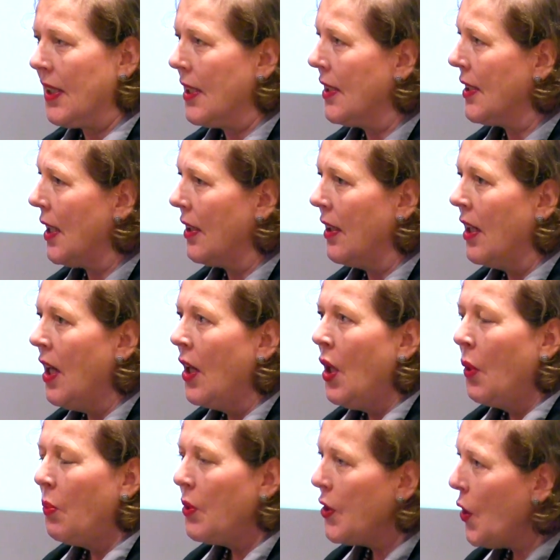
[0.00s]
And I said,
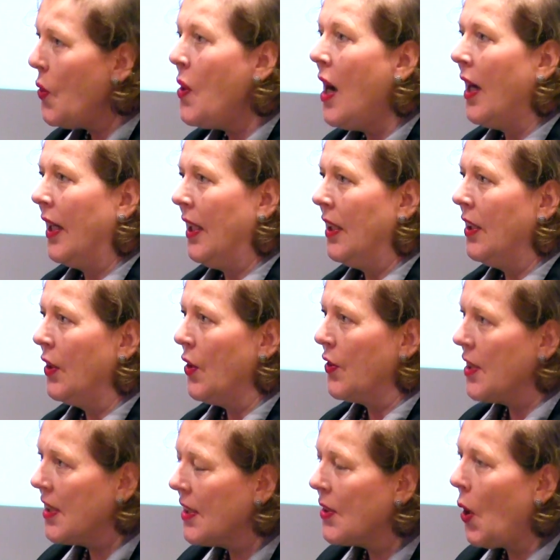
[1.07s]
well, no, honey, you know,
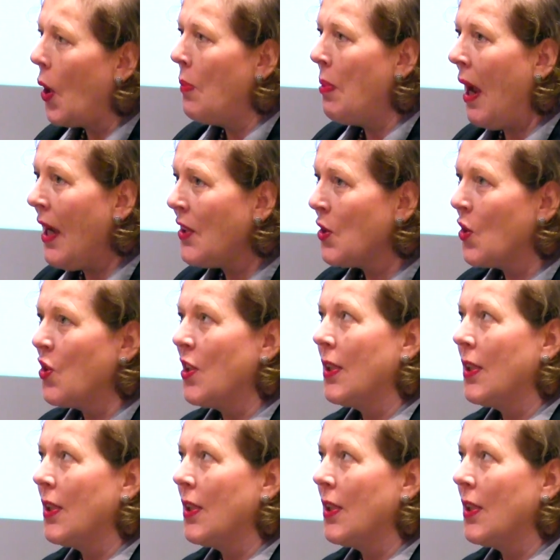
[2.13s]
this is all backstory.